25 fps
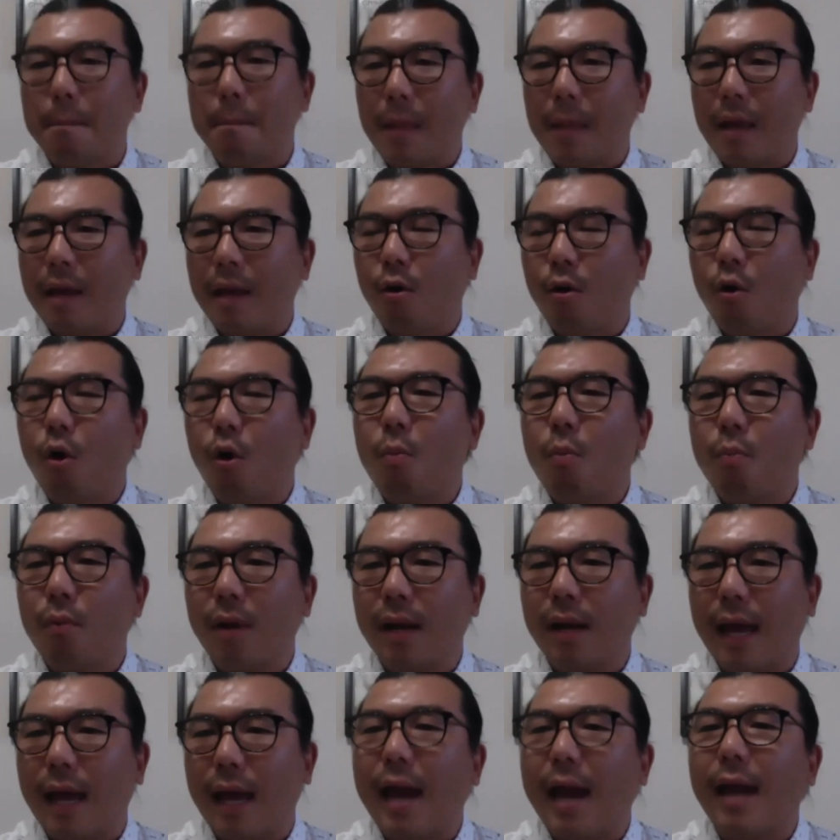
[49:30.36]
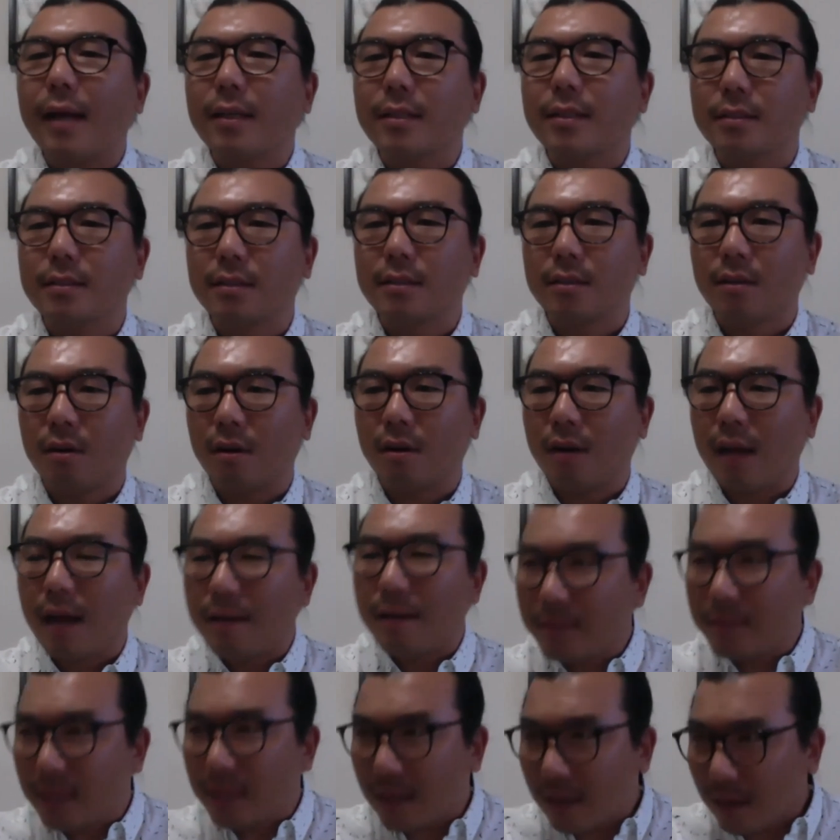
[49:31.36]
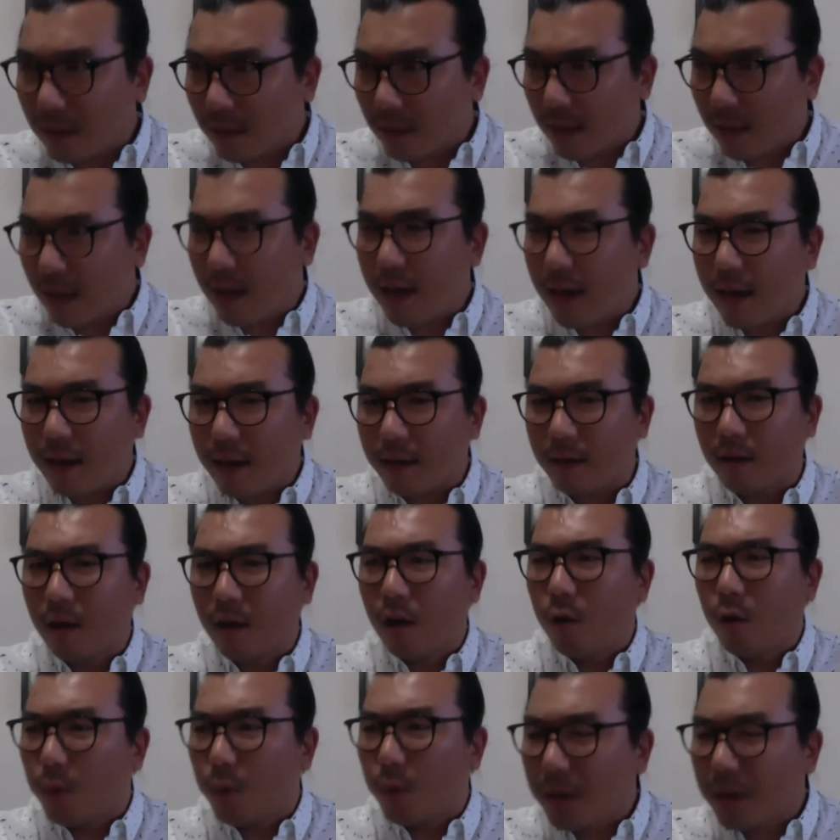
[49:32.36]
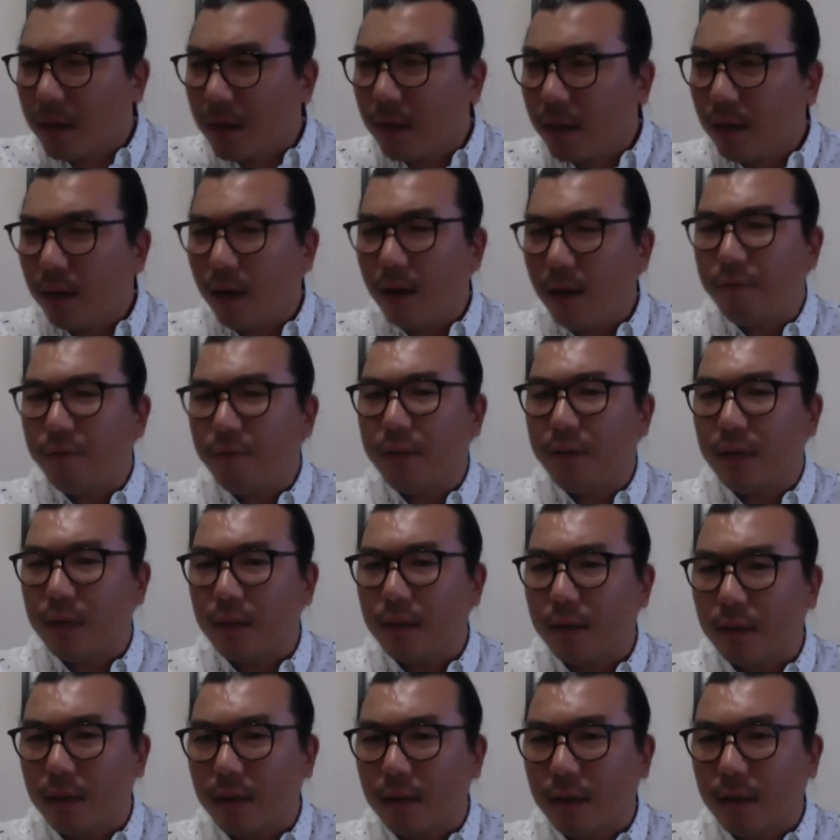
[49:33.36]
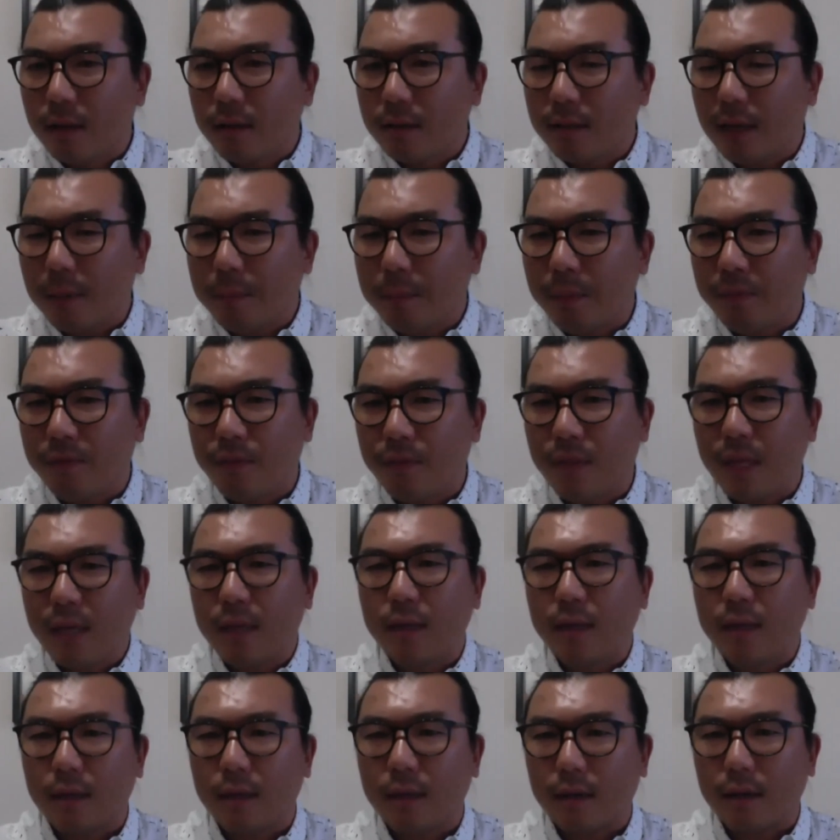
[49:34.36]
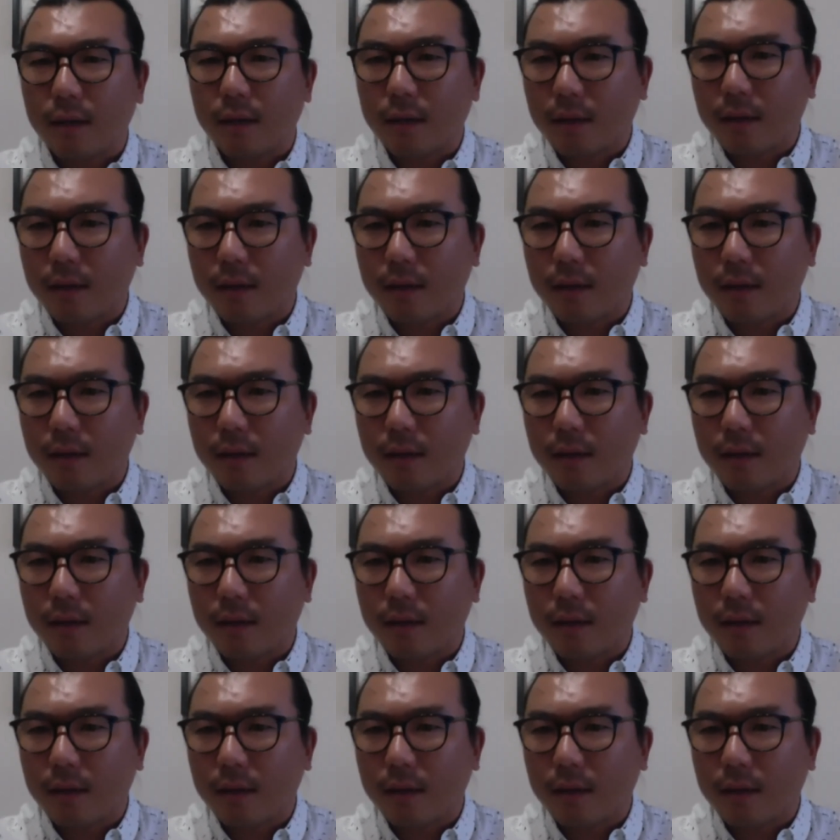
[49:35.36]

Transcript: incorporate actions in our lives that align with covenant type of thinking,